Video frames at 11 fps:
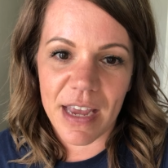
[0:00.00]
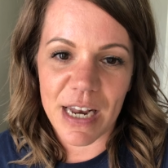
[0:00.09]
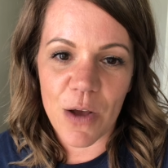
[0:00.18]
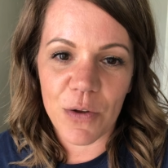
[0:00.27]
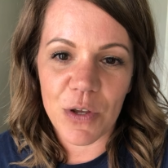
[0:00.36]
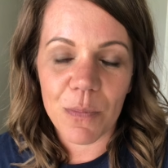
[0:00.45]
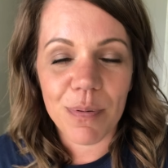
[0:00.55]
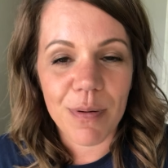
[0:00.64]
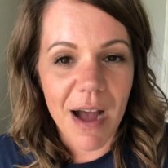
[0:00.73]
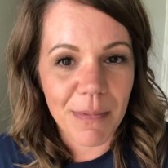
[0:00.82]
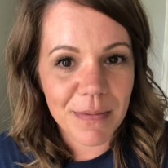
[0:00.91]
You know, you're
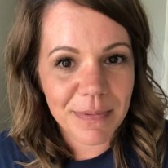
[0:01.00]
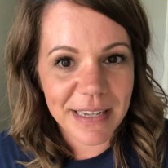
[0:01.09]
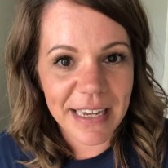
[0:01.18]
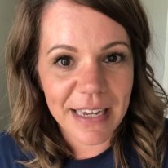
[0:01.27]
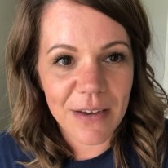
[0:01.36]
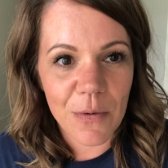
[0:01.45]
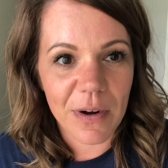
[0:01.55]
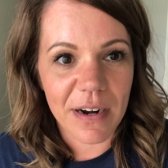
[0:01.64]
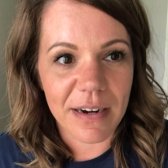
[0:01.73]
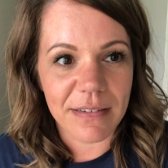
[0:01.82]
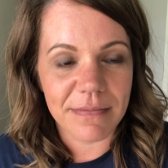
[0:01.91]
probably,
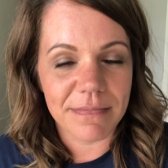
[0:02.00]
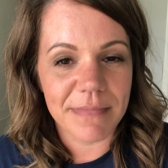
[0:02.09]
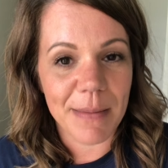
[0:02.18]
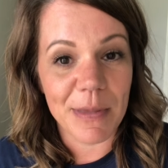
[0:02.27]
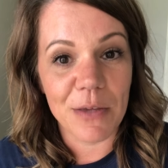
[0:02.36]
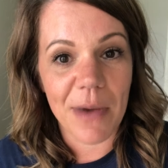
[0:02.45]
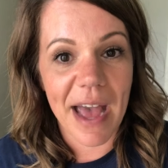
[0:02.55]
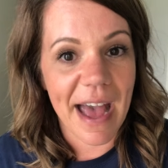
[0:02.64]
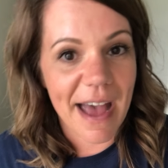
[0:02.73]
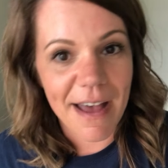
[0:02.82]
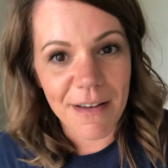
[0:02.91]
or maybe you
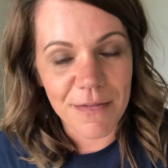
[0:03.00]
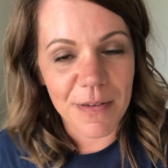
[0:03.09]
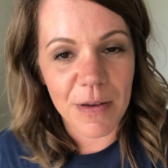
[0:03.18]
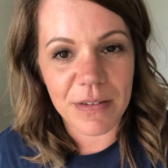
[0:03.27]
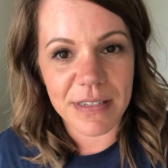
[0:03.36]
have,